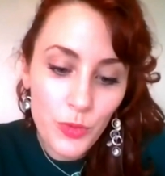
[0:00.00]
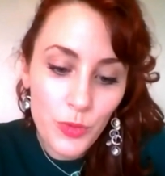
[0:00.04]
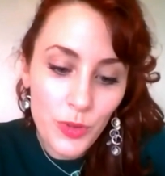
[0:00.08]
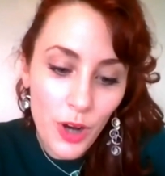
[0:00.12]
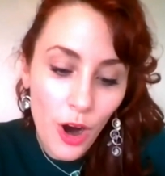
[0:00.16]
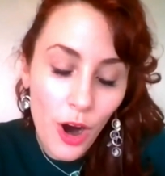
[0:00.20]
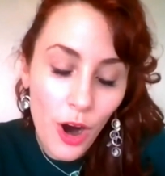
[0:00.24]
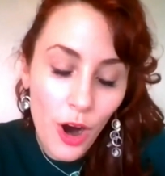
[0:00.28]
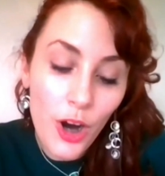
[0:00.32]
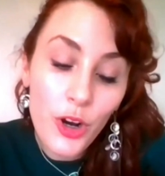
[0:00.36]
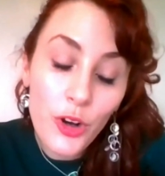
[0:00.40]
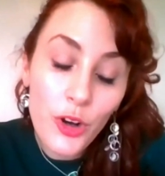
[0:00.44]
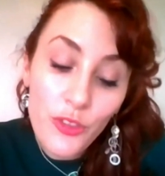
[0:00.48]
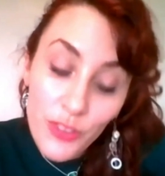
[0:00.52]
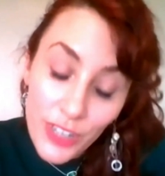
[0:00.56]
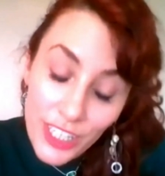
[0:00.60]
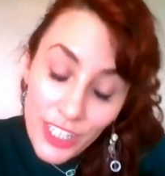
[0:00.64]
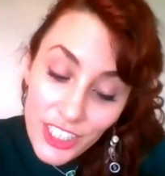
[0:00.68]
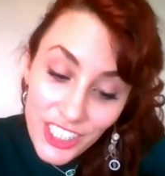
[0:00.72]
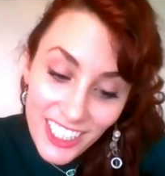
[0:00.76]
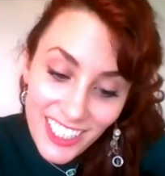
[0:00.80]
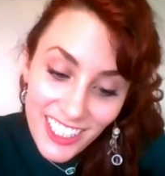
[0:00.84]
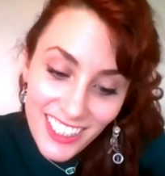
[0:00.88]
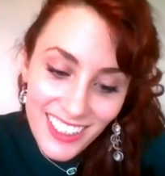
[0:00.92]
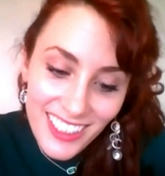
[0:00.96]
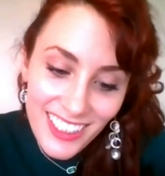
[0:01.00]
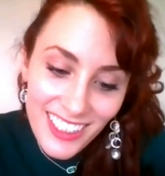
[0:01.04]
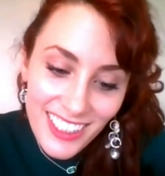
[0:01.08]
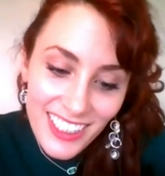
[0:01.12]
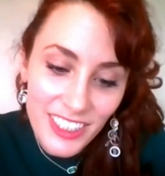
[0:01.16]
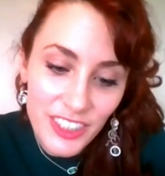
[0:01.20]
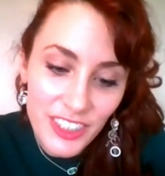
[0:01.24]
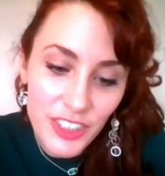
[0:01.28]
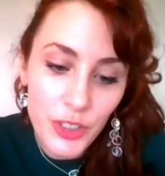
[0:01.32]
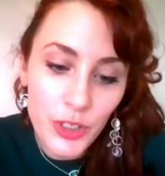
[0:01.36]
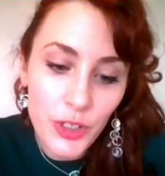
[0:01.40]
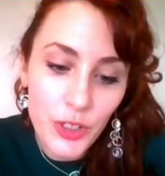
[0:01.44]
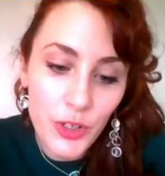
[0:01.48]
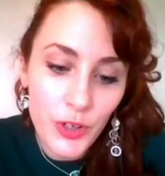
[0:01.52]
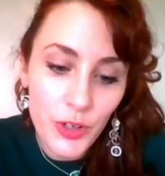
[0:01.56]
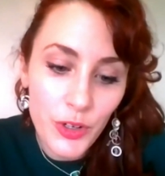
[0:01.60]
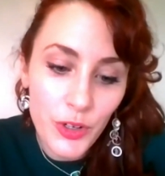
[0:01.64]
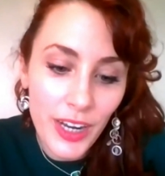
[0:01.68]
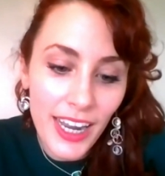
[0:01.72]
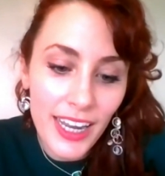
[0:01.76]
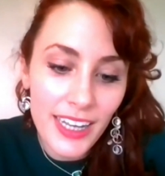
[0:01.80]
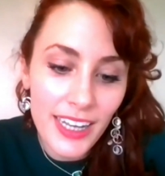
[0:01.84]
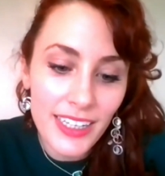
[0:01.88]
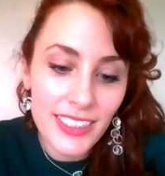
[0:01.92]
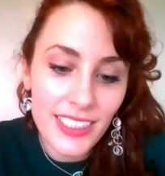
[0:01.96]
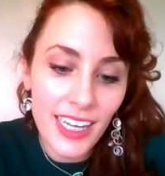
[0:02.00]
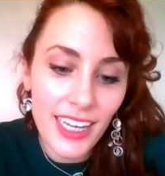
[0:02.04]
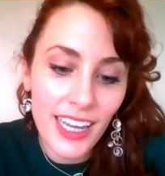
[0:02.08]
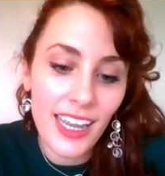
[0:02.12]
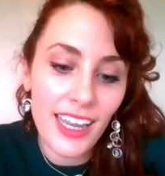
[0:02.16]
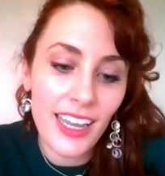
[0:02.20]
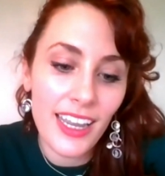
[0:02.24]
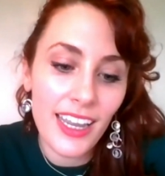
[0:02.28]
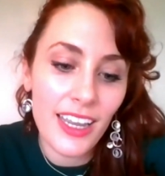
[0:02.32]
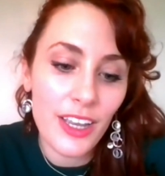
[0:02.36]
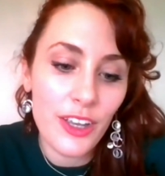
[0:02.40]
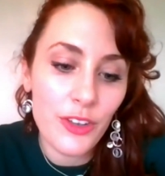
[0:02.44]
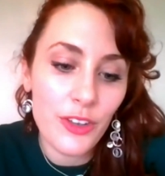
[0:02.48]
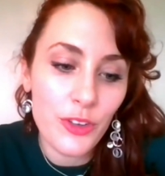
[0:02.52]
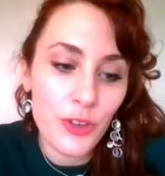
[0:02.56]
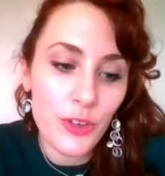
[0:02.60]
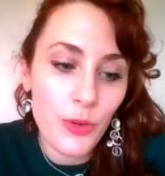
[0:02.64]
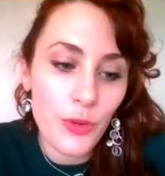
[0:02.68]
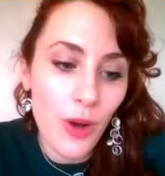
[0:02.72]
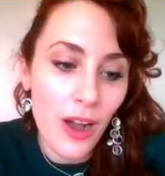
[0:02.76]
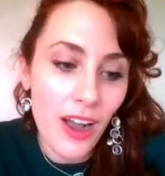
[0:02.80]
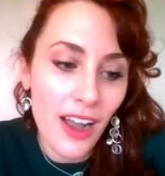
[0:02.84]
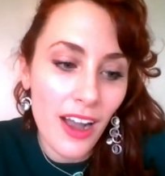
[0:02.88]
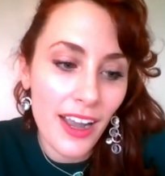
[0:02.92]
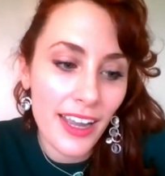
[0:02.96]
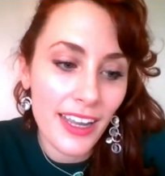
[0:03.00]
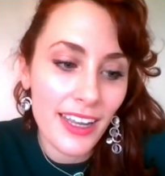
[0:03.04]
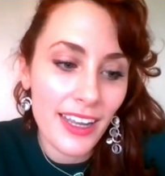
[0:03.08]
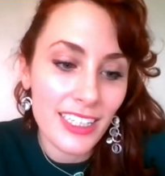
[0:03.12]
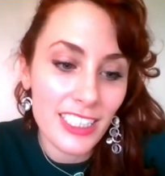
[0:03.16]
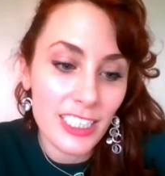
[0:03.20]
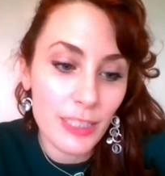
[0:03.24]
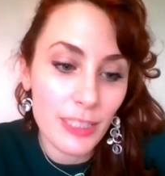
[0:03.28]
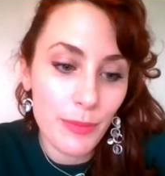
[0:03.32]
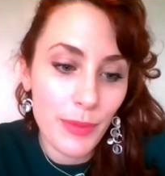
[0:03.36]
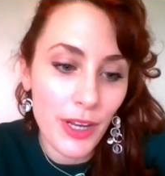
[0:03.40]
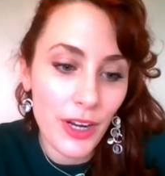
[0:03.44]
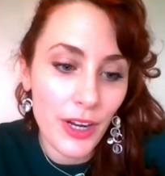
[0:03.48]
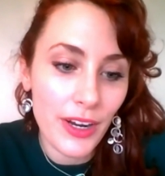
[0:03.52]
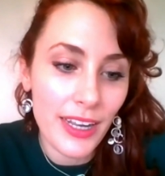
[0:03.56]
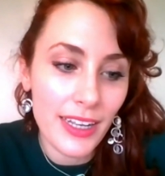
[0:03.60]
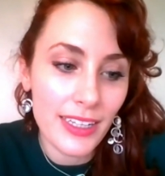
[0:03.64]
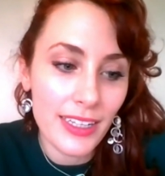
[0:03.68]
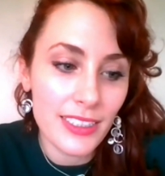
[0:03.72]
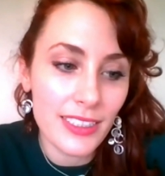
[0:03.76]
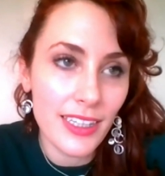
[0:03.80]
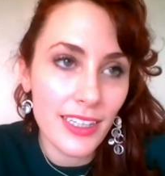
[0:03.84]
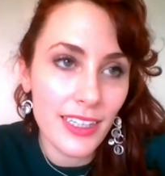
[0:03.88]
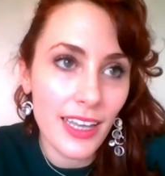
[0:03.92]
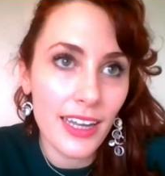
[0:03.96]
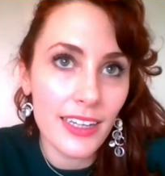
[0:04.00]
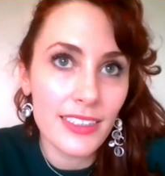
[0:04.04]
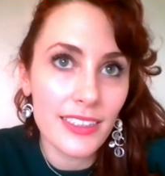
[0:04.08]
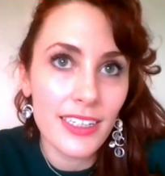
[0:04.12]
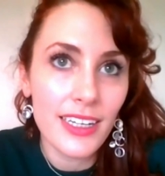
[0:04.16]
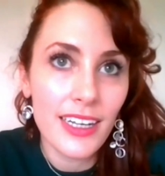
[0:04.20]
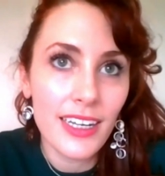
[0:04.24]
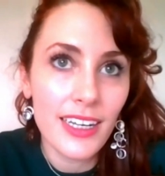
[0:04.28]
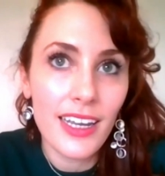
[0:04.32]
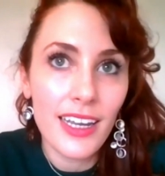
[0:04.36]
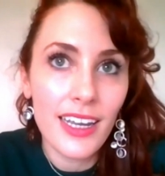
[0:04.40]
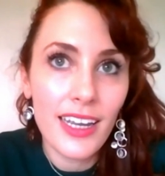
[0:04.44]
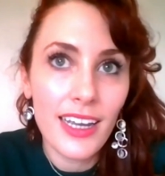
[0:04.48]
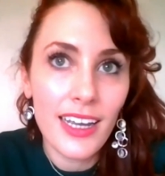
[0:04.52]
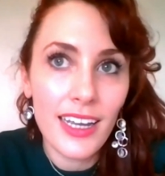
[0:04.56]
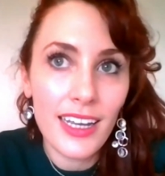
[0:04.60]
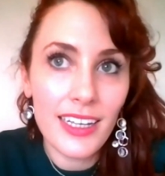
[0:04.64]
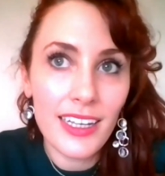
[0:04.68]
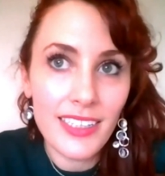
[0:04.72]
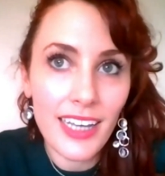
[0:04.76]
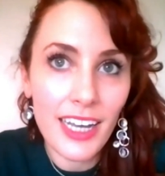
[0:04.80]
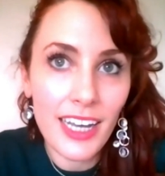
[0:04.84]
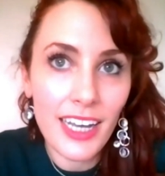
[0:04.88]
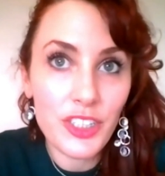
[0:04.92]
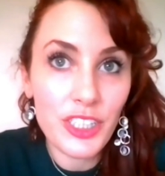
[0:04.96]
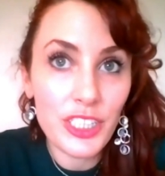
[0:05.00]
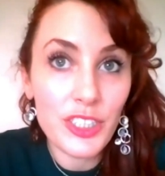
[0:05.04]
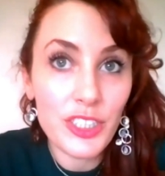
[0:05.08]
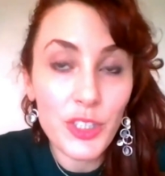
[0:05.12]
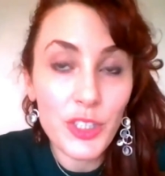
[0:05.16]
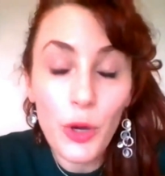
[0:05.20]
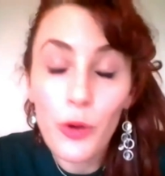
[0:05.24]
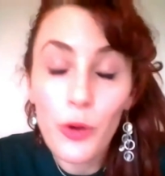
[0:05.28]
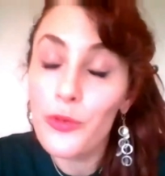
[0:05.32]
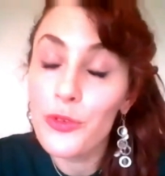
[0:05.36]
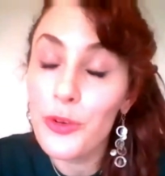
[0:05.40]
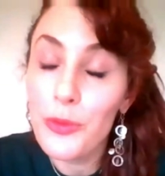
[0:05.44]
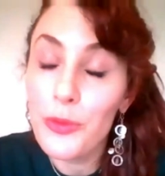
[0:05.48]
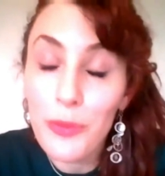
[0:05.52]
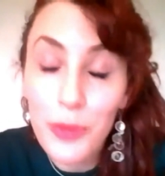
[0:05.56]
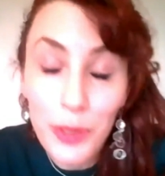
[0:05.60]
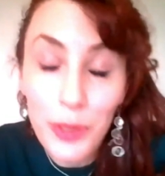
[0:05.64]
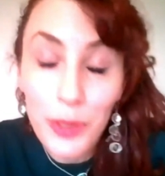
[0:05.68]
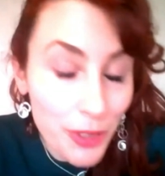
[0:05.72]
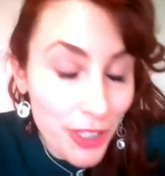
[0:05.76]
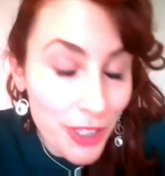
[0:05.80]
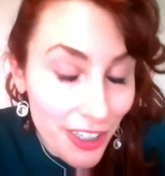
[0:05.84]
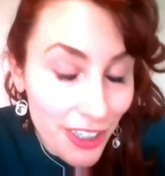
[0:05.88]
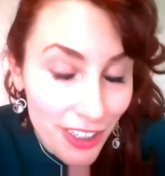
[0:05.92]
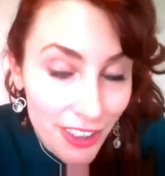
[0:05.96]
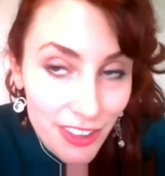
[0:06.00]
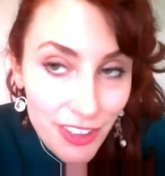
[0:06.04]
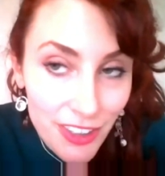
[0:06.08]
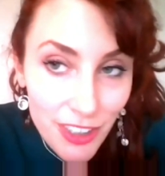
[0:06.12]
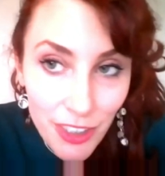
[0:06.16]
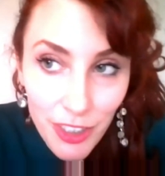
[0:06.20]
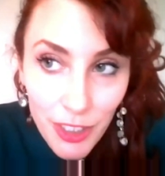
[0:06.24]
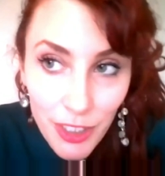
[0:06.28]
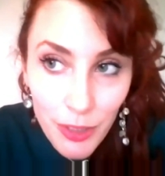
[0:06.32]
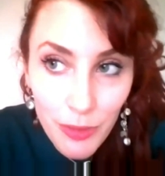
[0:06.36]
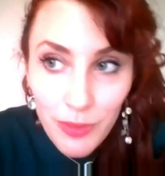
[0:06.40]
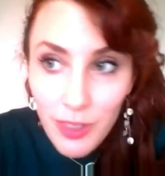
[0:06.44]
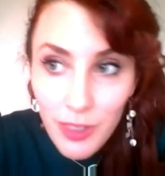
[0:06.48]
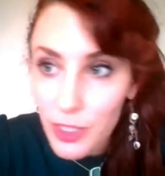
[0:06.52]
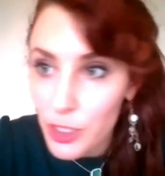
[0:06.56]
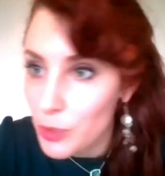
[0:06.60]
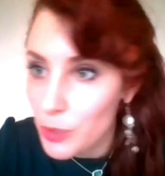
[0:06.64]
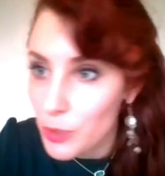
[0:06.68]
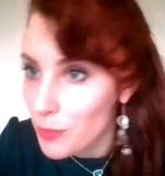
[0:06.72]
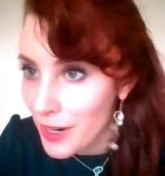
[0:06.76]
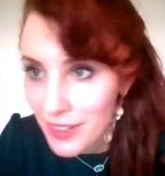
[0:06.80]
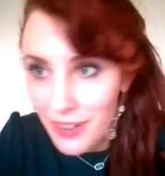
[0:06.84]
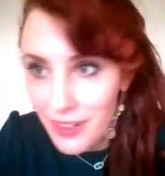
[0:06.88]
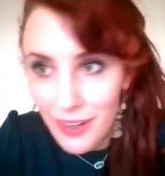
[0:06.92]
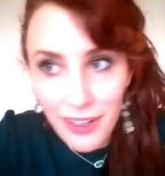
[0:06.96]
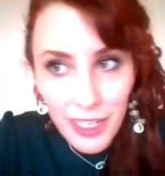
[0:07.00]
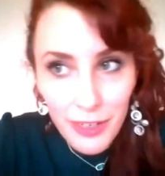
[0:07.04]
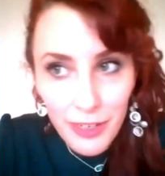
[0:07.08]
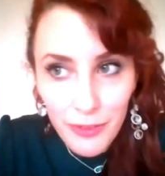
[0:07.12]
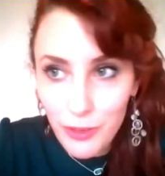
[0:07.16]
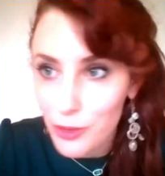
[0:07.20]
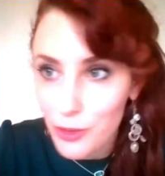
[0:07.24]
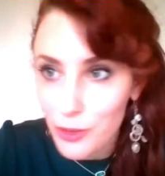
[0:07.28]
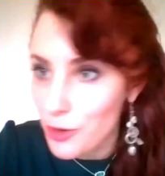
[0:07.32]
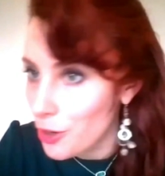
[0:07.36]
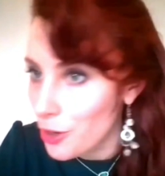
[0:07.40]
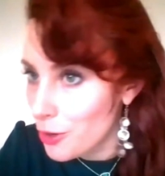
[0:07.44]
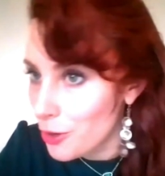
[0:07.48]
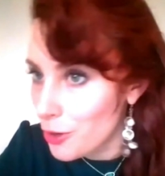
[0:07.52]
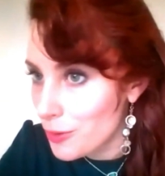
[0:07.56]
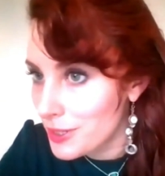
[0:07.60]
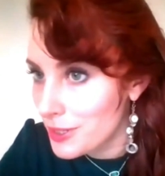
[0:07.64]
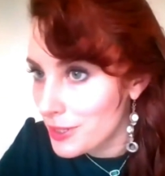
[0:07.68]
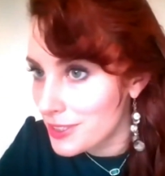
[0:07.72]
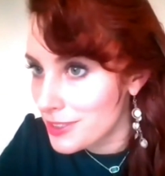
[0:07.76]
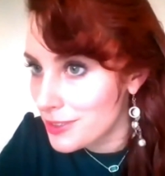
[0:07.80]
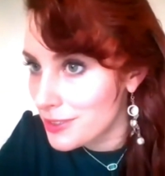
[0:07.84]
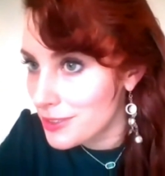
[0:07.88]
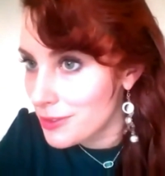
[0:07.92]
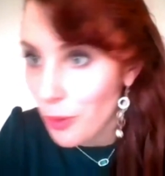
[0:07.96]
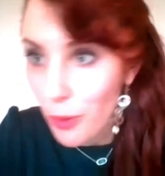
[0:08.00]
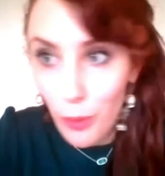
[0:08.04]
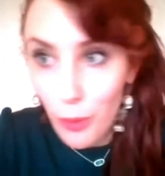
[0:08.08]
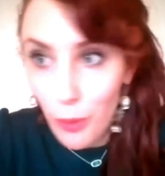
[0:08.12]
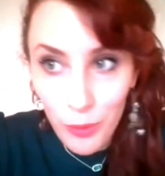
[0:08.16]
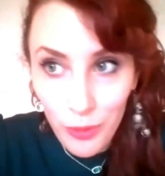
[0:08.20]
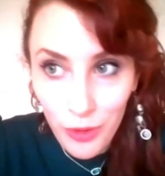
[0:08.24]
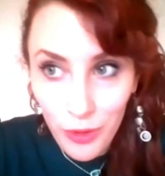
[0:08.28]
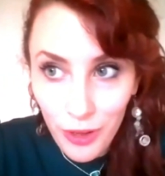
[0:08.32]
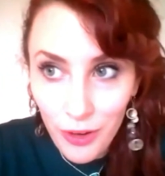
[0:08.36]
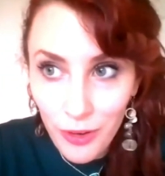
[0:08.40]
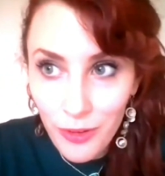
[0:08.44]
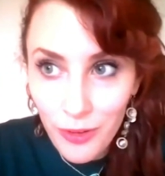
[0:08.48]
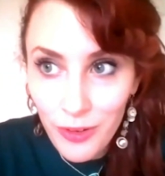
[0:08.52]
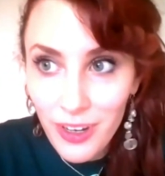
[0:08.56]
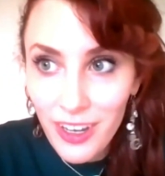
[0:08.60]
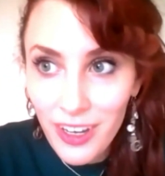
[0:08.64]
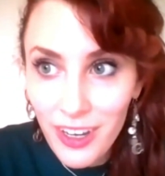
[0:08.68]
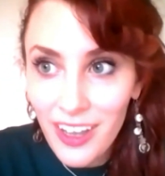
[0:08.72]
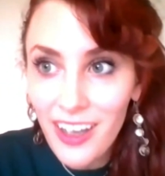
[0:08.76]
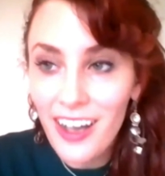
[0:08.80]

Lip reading: Our vision is to create a UI experience that is actually so familiar to you that you might not even know it's Holo.